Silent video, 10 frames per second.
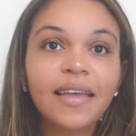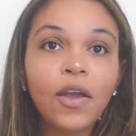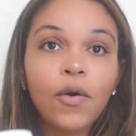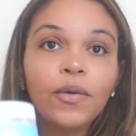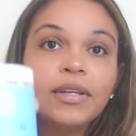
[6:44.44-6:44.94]

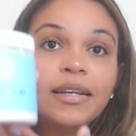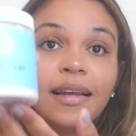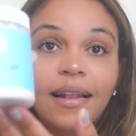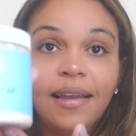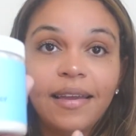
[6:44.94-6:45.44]
Kaolin
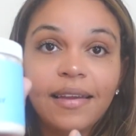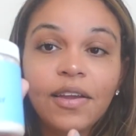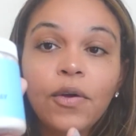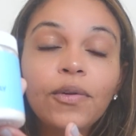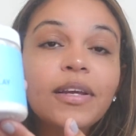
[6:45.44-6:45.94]
Clay.
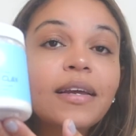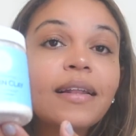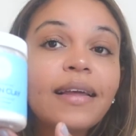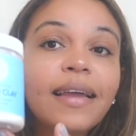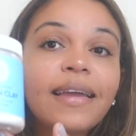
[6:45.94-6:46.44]
Kaolin
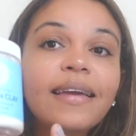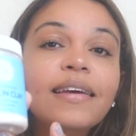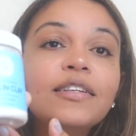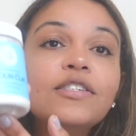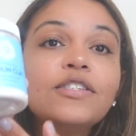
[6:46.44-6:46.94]
Clay
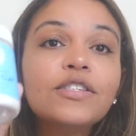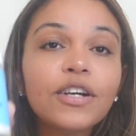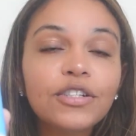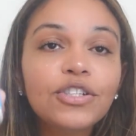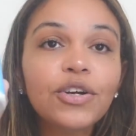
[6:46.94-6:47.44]
is
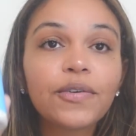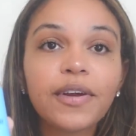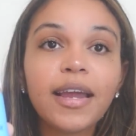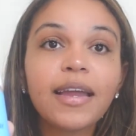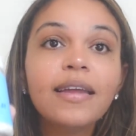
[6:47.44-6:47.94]
such a
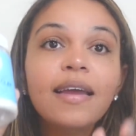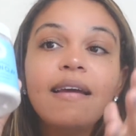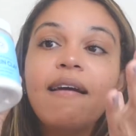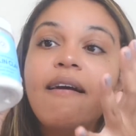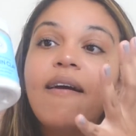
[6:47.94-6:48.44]
great
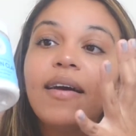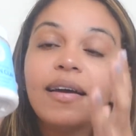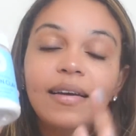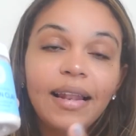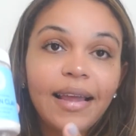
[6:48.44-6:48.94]

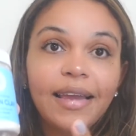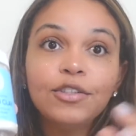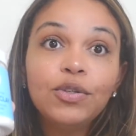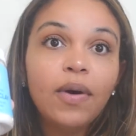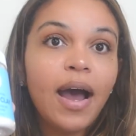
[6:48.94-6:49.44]
clay
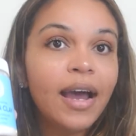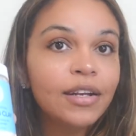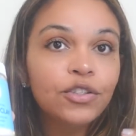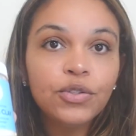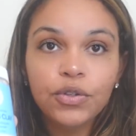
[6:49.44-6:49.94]
to add
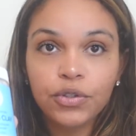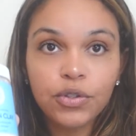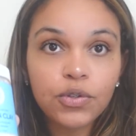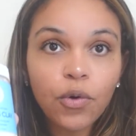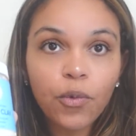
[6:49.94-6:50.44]
into your
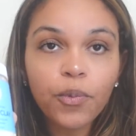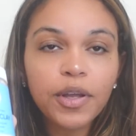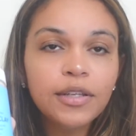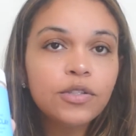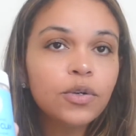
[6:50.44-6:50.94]
soap.
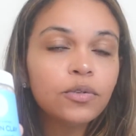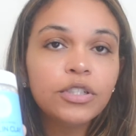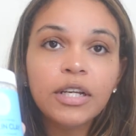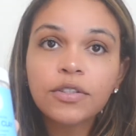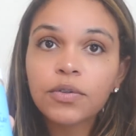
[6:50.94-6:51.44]
It's so
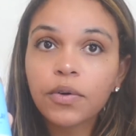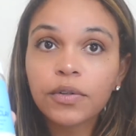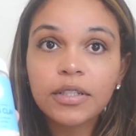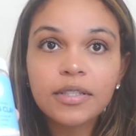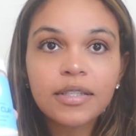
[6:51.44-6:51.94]
gentle
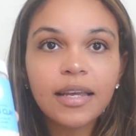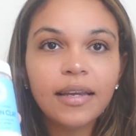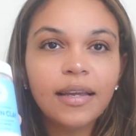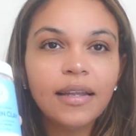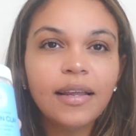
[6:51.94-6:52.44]
on the
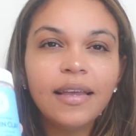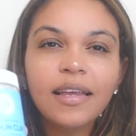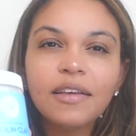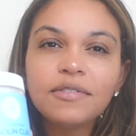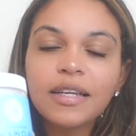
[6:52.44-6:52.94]
skin. It
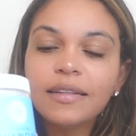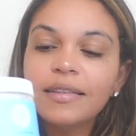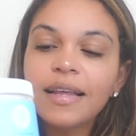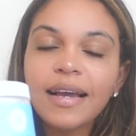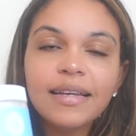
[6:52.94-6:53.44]
gives a
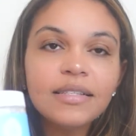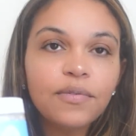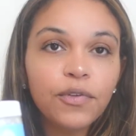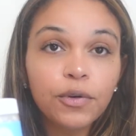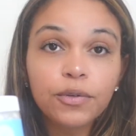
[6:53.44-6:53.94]
nice
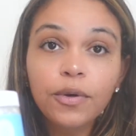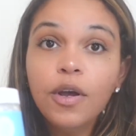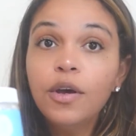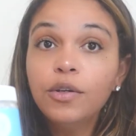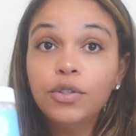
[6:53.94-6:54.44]
feel
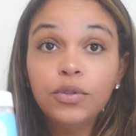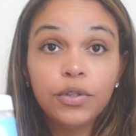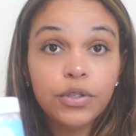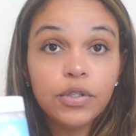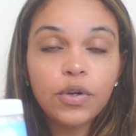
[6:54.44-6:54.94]
to
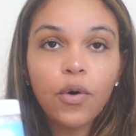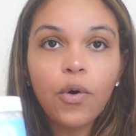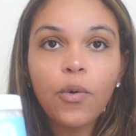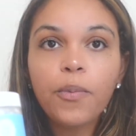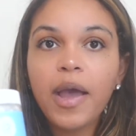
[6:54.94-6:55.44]
the
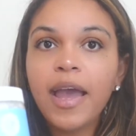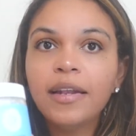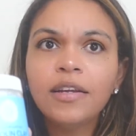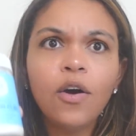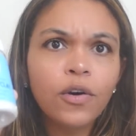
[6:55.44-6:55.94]
soap,
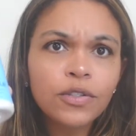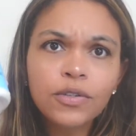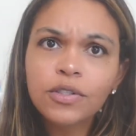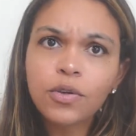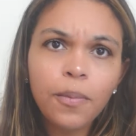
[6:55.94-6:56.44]
and it also
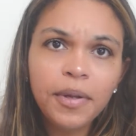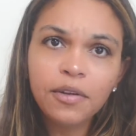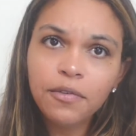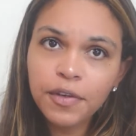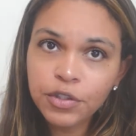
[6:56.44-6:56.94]
is so
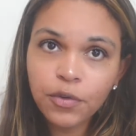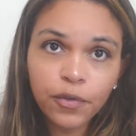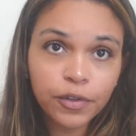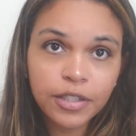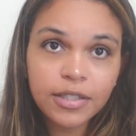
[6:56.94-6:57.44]
beneficial
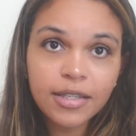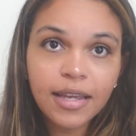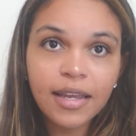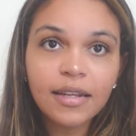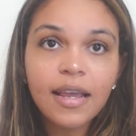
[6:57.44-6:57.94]
for the
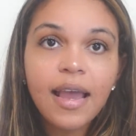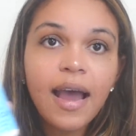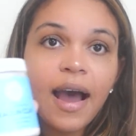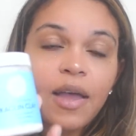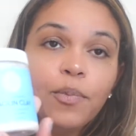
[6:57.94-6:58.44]
skin.
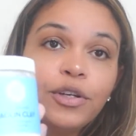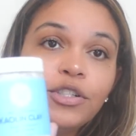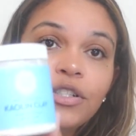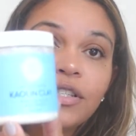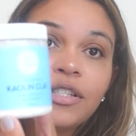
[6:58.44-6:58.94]
I
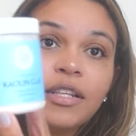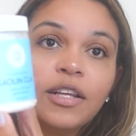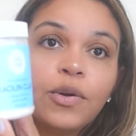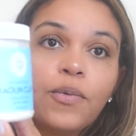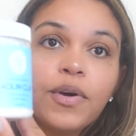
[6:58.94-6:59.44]
purchased this
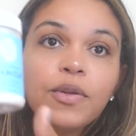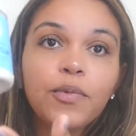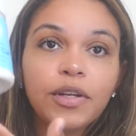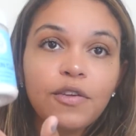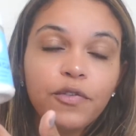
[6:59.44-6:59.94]
little one
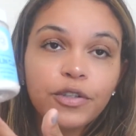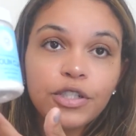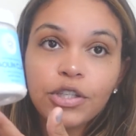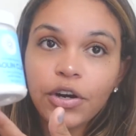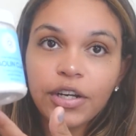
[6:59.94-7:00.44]
when I
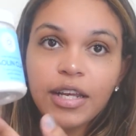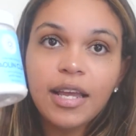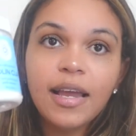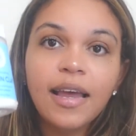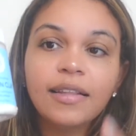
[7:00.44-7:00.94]
first
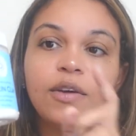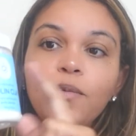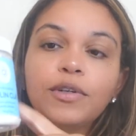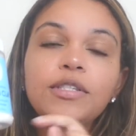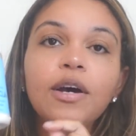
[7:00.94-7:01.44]
started, and
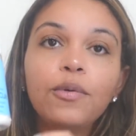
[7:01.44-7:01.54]
then once I